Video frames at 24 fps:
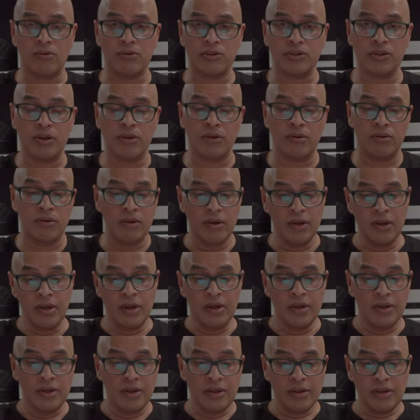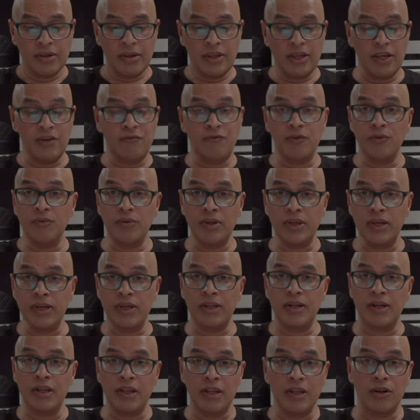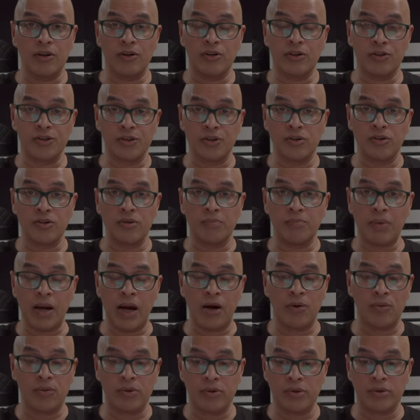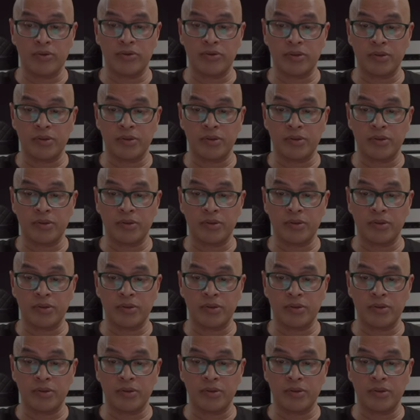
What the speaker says: So if you need a larger powered